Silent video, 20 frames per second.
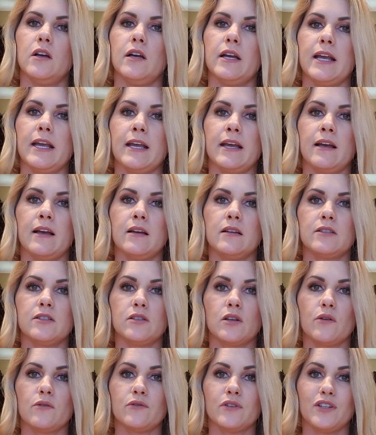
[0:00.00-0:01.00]
And
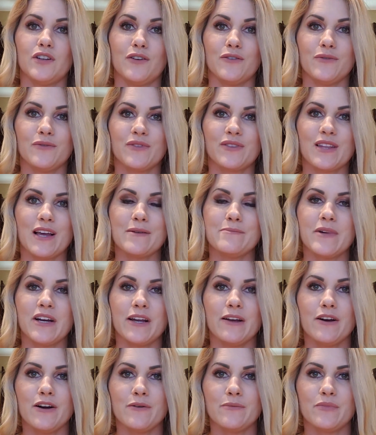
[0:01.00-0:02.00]
so, that might
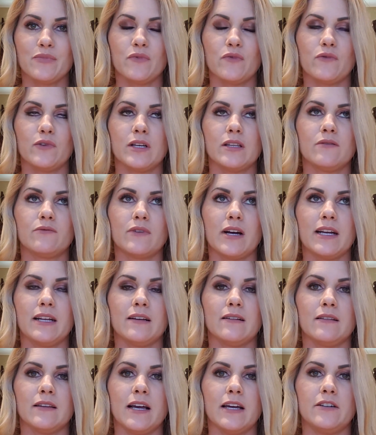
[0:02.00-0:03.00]
help with writing
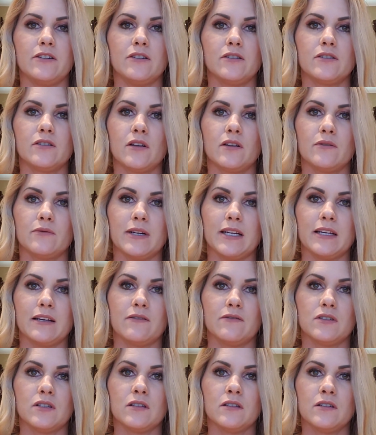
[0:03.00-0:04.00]
a letter. So the way it
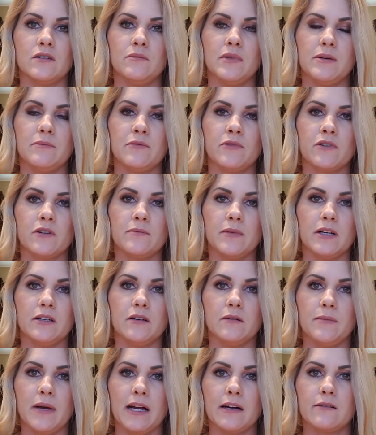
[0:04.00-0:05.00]
gives a little bit more about
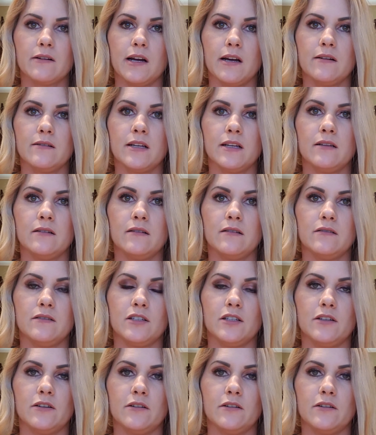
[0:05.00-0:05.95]
your background and,